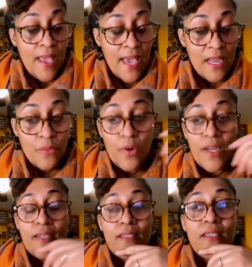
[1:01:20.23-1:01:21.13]
And I want
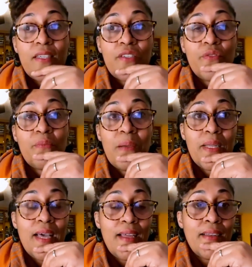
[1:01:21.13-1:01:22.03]
us to just remember
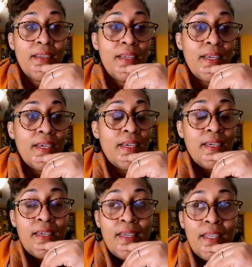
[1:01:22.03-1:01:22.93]
that,
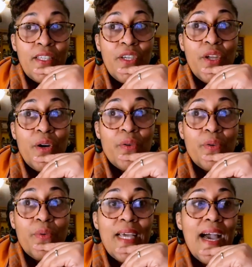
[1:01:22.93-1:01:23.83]

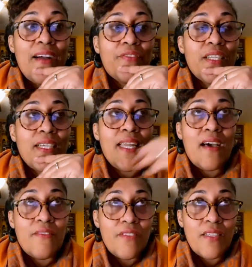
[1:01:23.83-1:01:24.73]
we have to get out
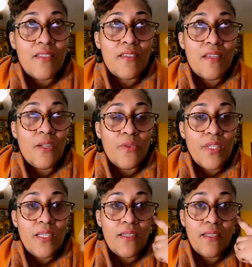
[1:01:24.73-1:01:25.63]
of this
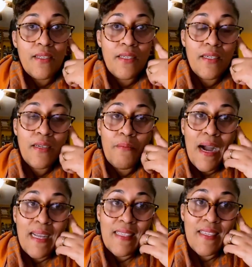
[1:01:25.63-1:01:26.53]
colonial
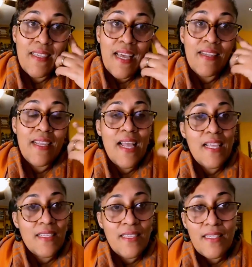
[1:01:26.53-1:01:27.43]
mindset that
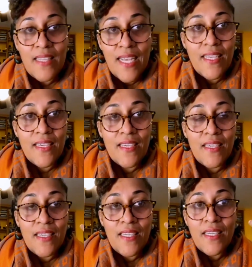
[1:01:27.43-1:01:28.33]
has us like
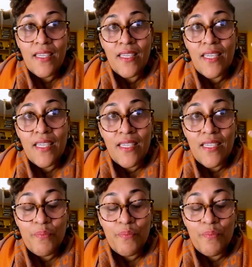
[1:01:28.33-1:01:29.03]
in this